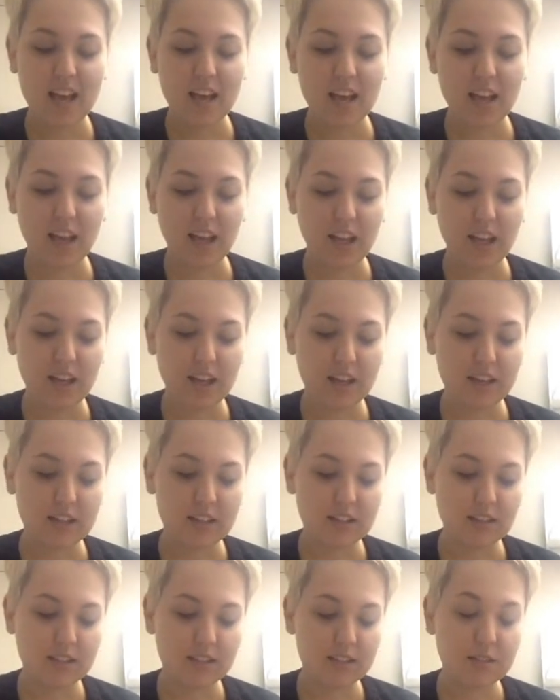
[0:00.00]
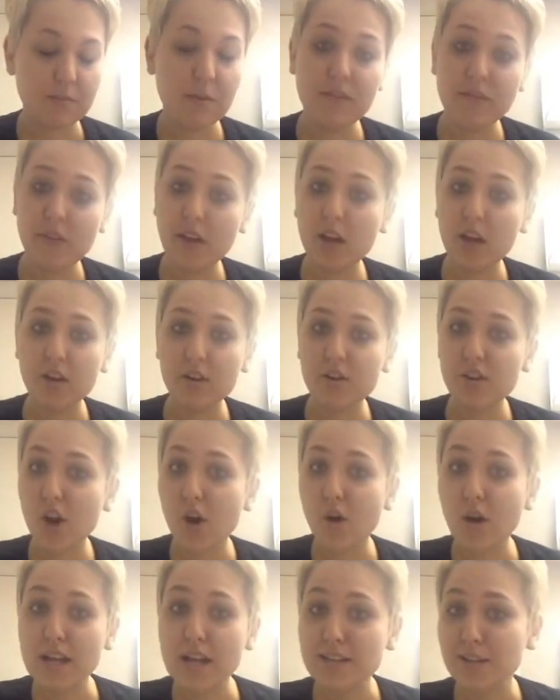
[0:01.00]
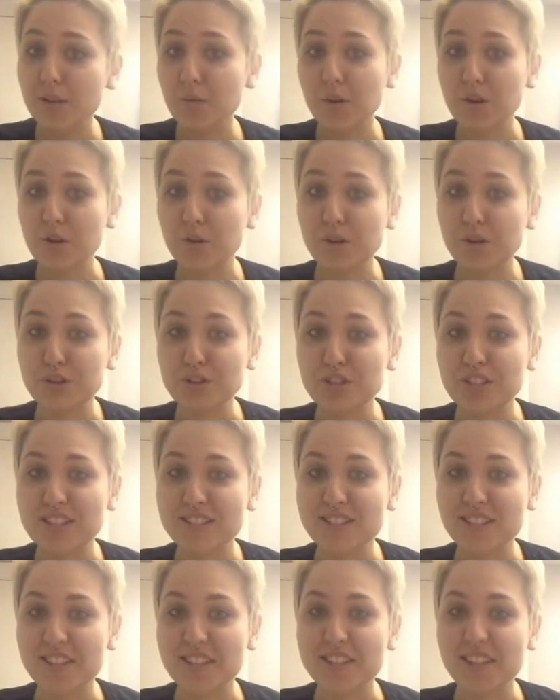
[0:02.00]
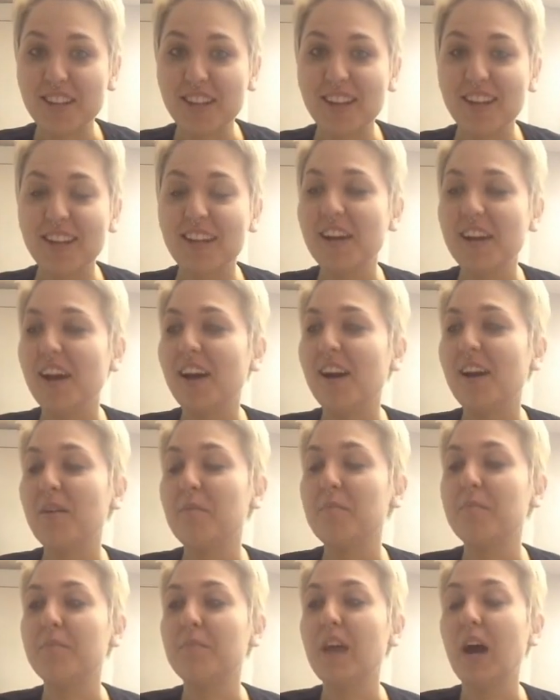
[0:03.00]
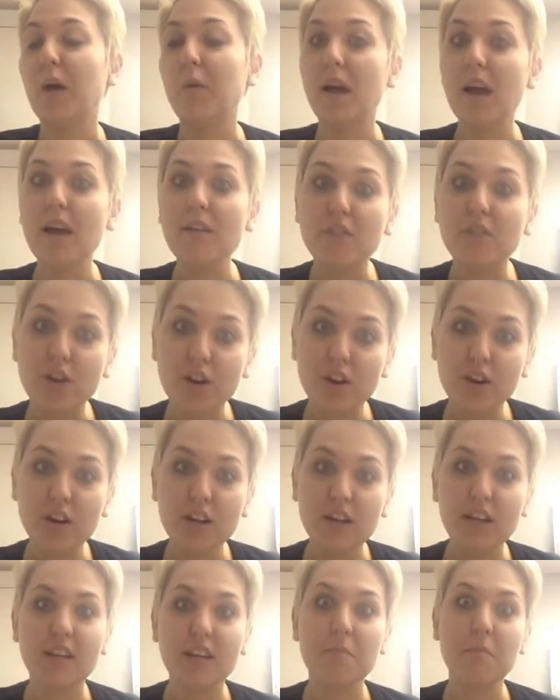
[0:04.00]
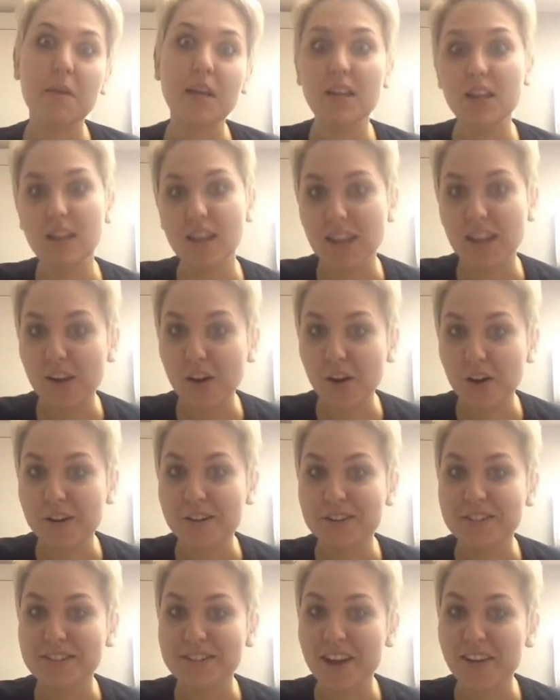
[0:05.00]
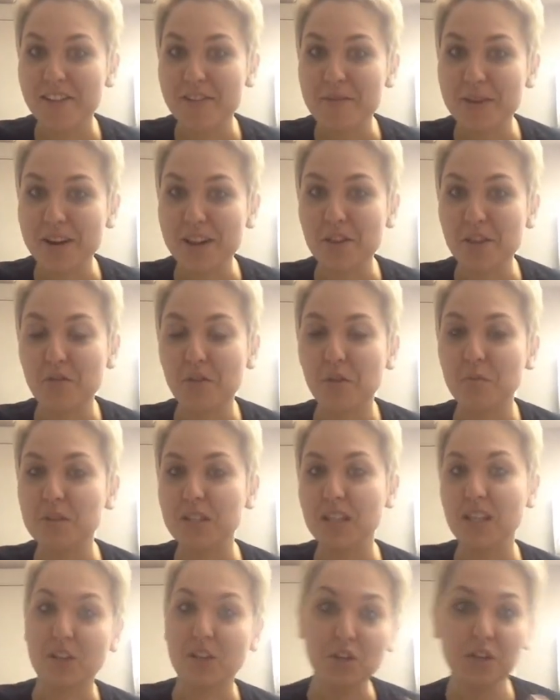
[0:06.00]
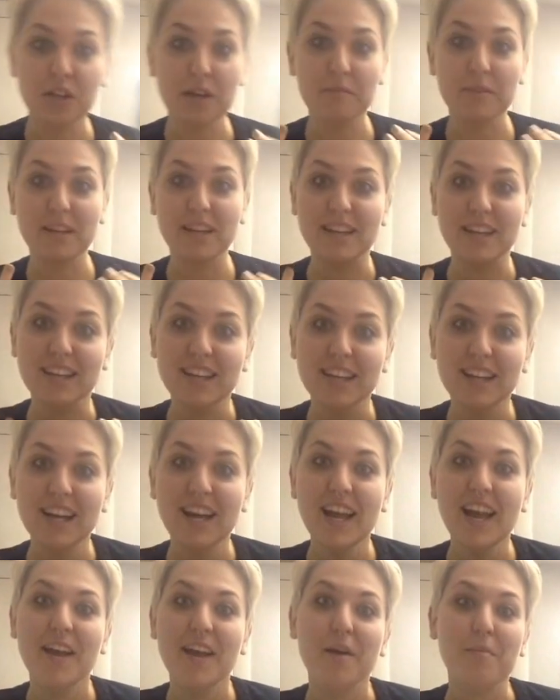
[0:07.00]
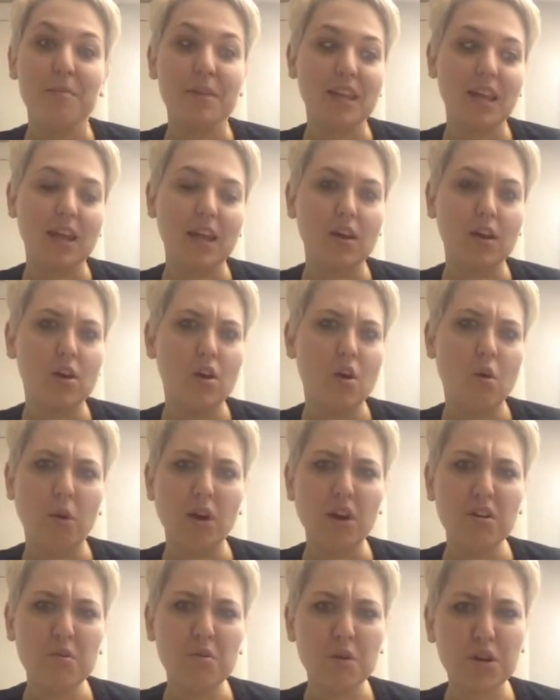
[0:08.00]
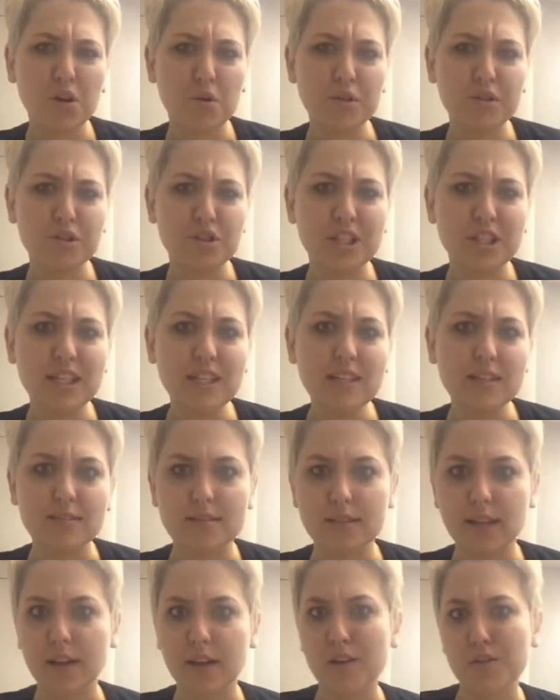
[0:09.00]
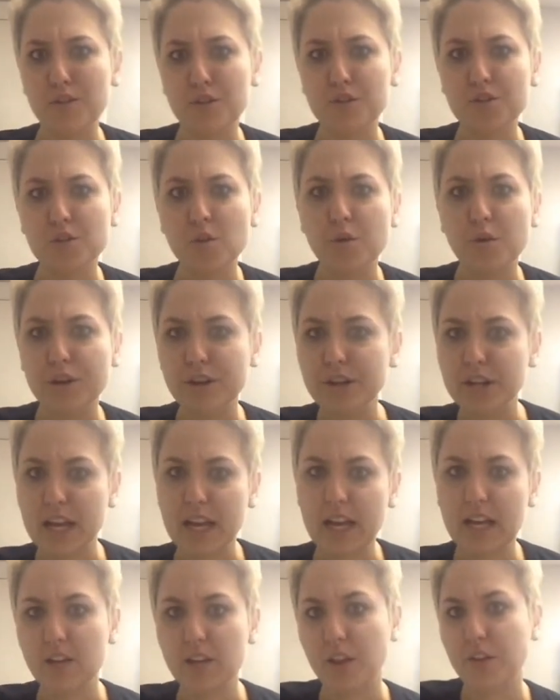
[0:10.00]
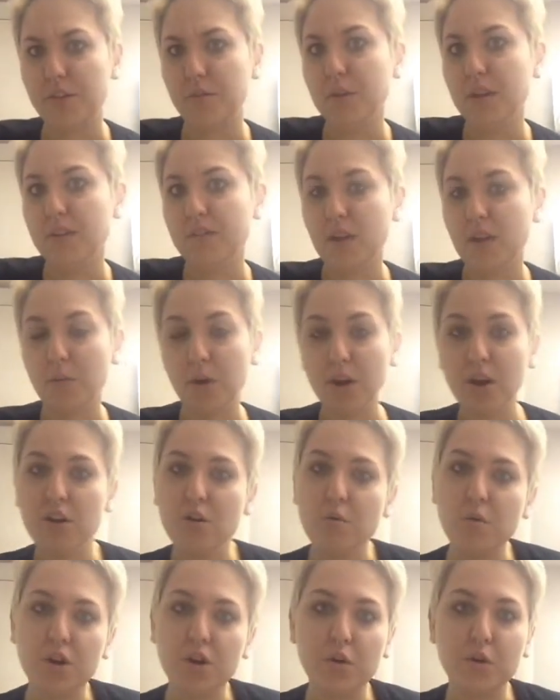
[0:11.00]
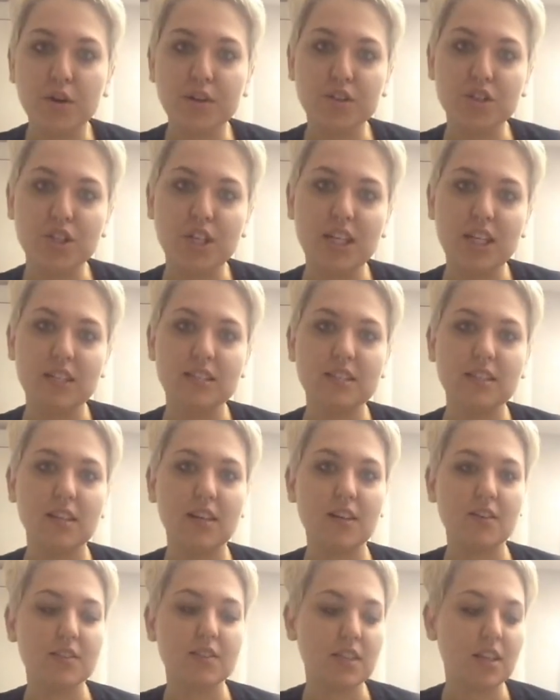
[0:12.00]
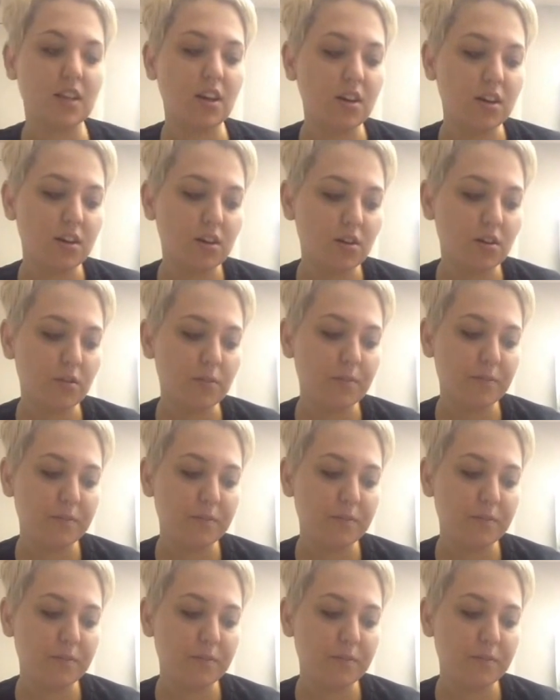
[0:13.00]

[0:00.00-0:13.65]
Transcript: And to be fair, no, I didn't want a grilled cheese that day. However, it immediately caused everybody in the room to like look at me and be like, why don't you want a grilled cheese? Like, they're so good. I had like 3 of them. Why don't you want a grilled cheese? And I was like, oh,